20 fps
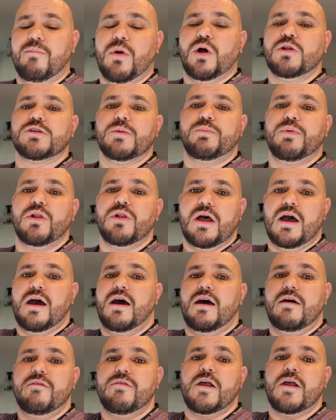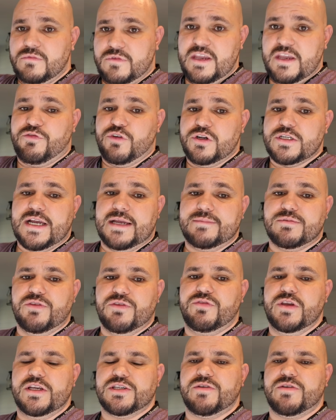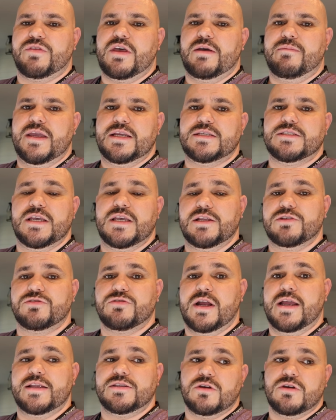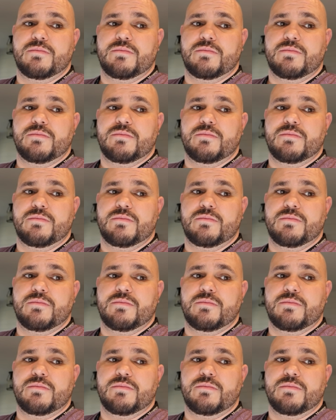multiple of different types of fish, if that makes sense, right?